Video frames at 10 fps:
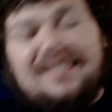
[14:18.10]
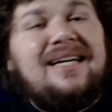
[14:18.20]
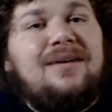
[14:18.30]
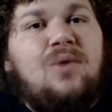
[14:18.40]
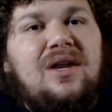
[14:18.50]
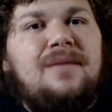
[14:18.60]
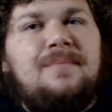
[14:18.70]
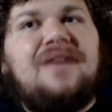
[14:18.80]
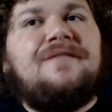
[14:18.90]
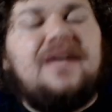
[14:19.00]
one of the
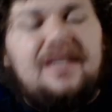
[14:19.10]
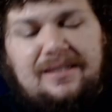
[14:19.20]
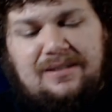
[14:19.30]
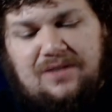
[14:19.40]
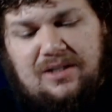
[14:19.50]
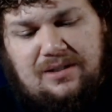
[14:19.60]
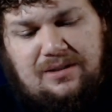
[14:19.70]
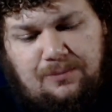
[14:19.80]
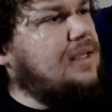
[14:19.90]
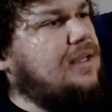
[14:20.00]
big villains of this.
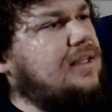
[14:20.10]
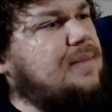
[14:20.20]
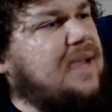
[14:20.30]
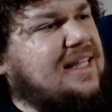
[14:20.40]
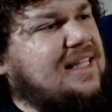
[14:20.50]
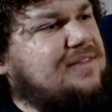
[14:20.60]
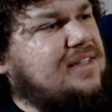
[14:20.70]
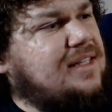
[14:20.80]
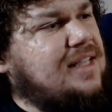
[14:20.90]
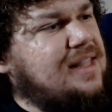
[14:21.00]
The man
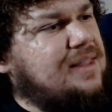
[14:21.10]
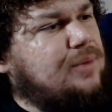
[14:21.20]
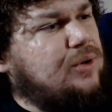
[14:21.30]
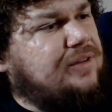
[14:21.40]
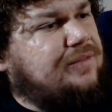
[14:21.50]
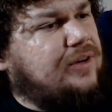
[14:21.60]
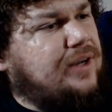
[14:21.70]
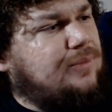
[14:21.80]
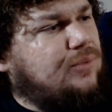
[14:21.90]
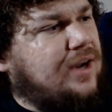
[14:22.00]
lifted the booted foot
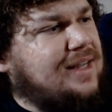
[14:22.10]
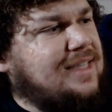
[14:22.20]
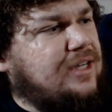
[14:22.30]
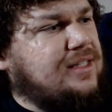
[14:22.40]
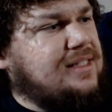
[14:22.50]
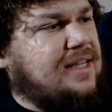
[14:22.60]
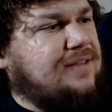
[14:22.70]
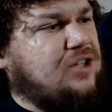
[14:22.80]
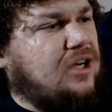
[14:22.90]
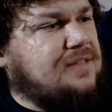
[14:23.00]
and brought it down the side
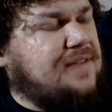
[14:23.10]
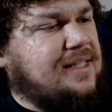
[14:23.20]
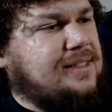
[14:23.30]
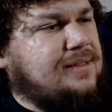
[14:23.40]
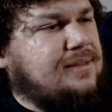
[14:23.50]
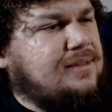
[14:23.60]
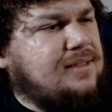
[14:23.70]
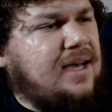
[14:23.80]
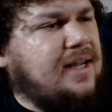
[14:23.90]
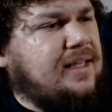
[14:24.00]
of Chong's face.
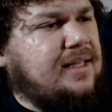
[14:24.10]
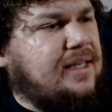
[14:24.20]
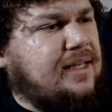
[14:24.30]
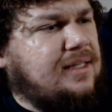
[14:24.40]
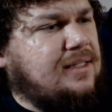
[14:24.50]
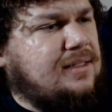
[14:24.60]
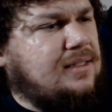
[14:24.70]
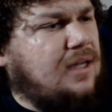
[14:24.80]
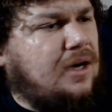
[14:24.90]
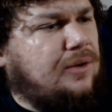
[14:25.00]
Not a kick,
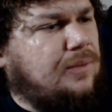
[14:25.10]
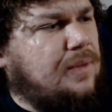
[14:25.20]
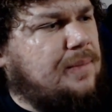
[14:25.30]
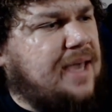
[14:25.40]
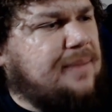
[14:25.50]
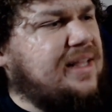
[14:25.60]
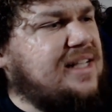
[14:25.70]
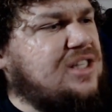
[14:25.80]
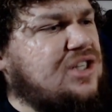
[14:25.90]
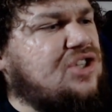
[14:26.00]
no. The man
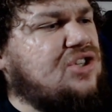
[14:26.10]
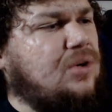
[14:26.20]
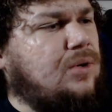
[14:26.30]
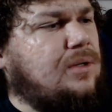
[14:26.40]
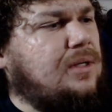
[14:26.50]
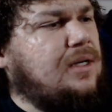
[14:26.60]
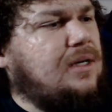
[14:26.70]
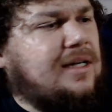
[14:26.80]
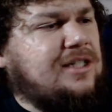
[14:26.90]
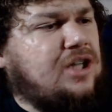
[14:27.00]
placed the sole
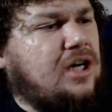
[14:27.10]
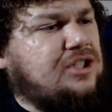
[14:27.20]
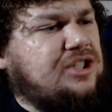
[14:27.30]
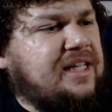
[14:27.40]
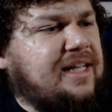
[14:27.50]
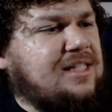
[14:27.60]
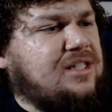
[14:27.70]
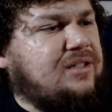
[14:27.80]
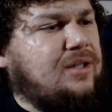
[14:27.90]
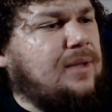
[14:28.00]
on Chong's cheek and
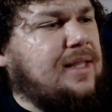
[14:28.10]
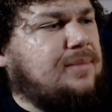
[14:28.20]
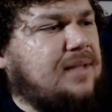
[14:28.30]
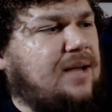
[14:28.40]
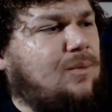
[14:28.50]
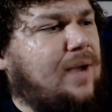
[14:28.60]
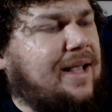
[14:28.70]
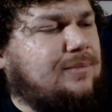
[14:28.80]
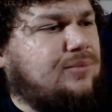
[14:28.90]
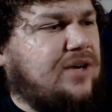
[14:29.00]
slowly applied weight
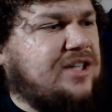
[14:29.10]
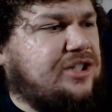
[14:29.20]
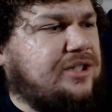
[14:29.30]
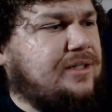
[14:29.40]
and pressure.